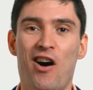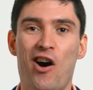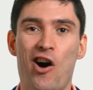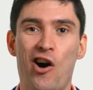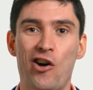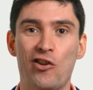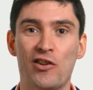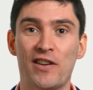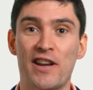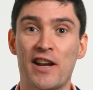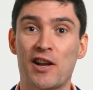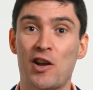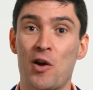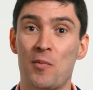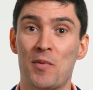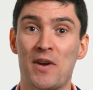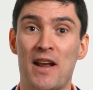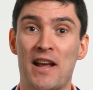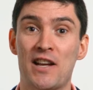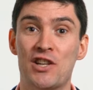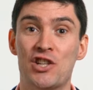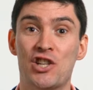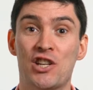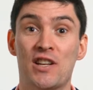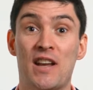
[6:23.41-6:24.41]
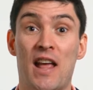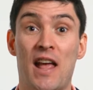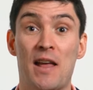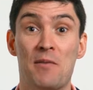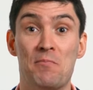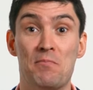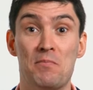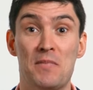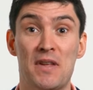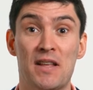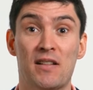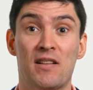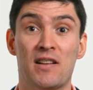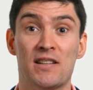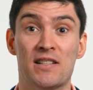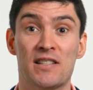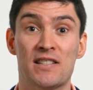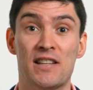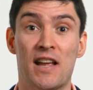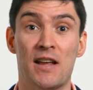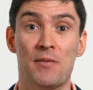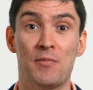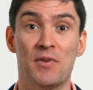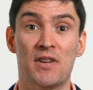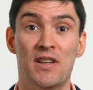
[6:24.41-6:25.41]
Holiday accommodation and meal
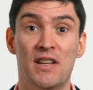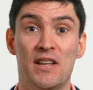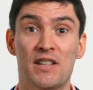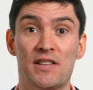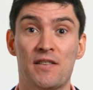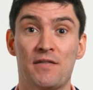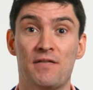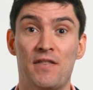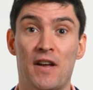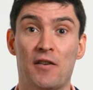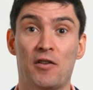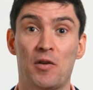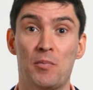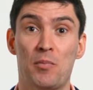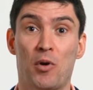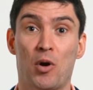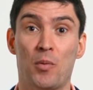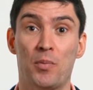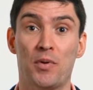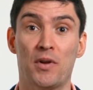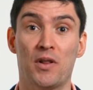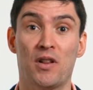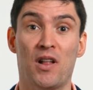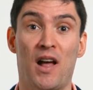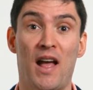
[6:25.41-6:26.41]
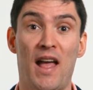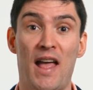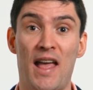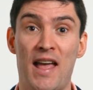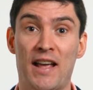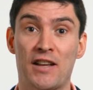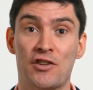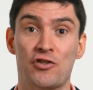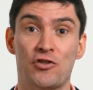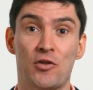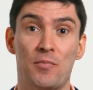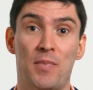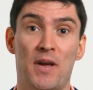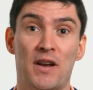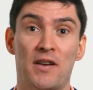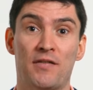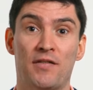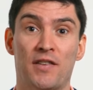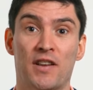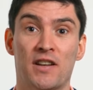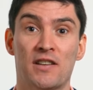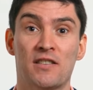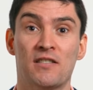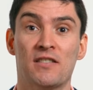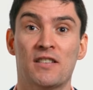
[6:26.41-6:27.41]
entertainment is a very popular extra
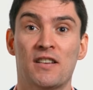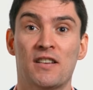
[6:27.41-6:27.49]
benefit.